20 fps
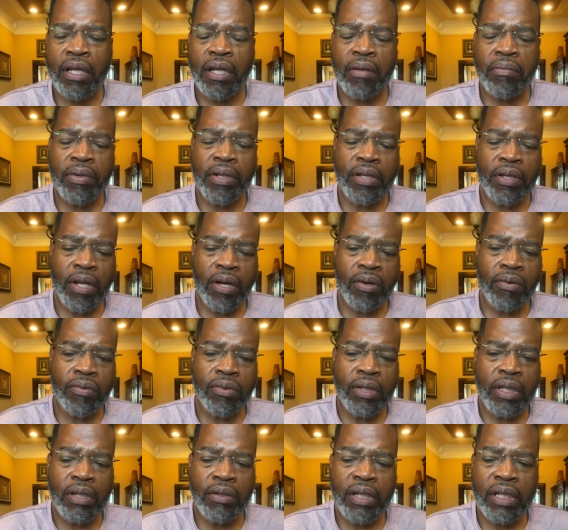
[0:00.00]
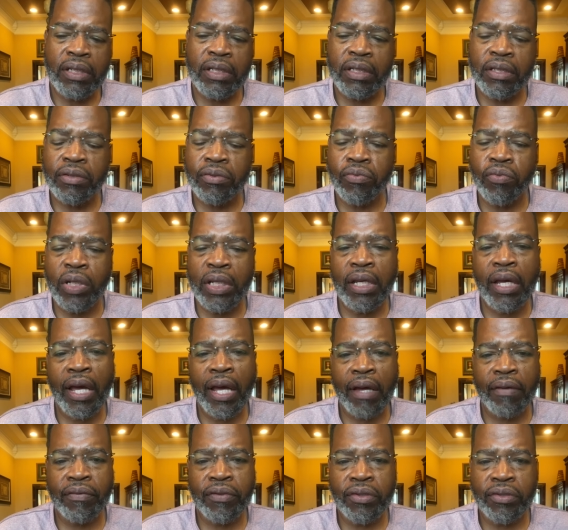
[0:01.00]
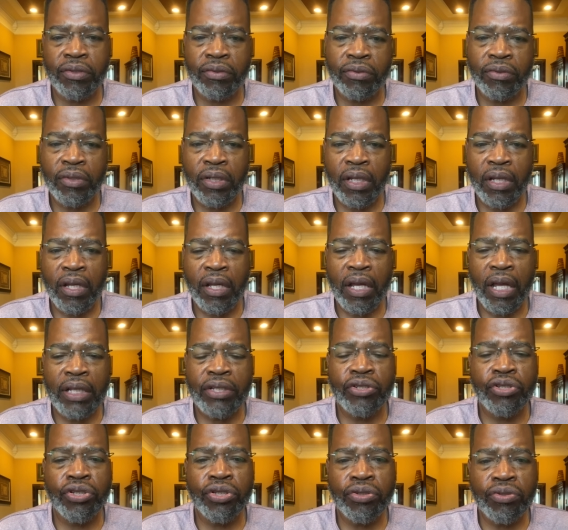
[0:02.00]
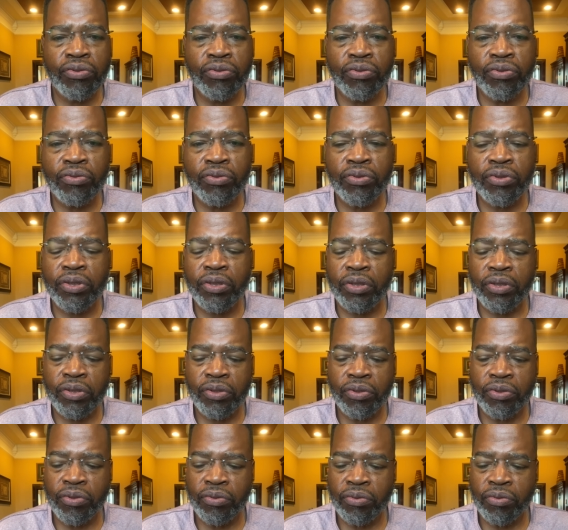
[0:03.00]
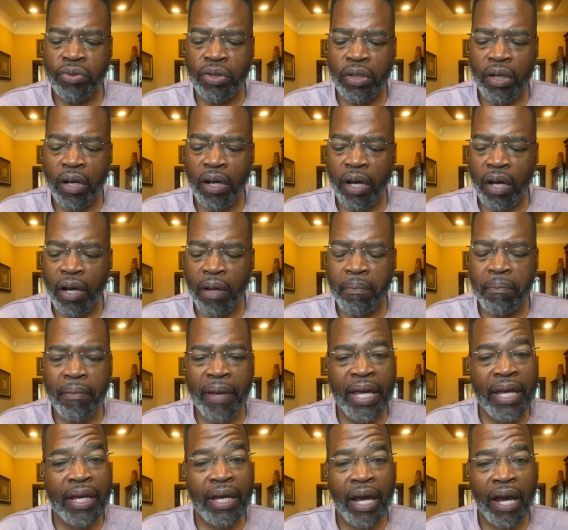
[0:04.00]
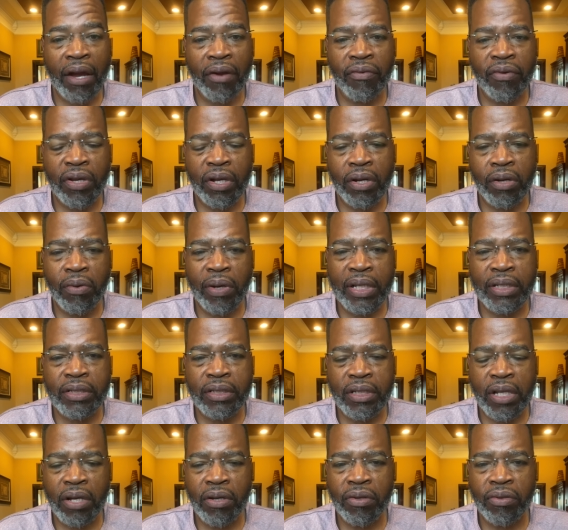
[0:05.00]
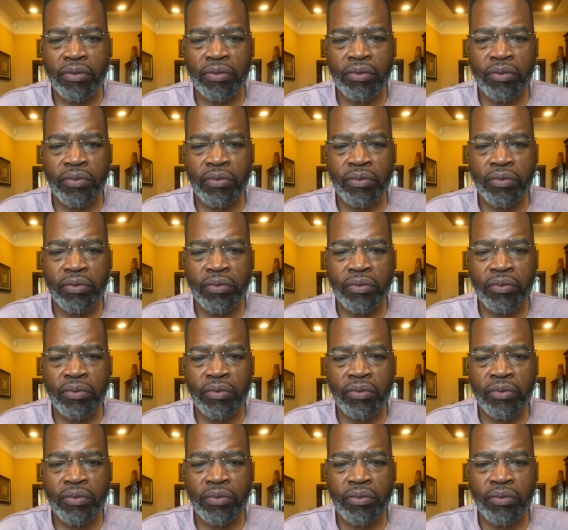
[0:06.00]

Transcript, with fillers: But note, this is we have to choose to uh, make our request known